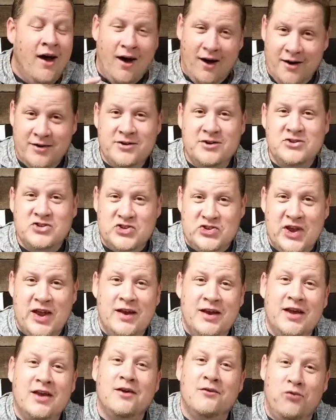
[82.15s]

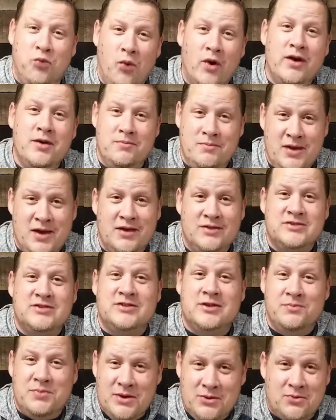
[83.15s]
understanding of what it means
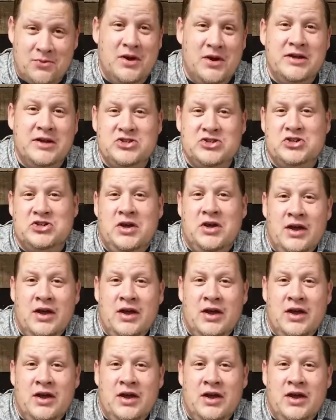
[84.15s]
to be rich.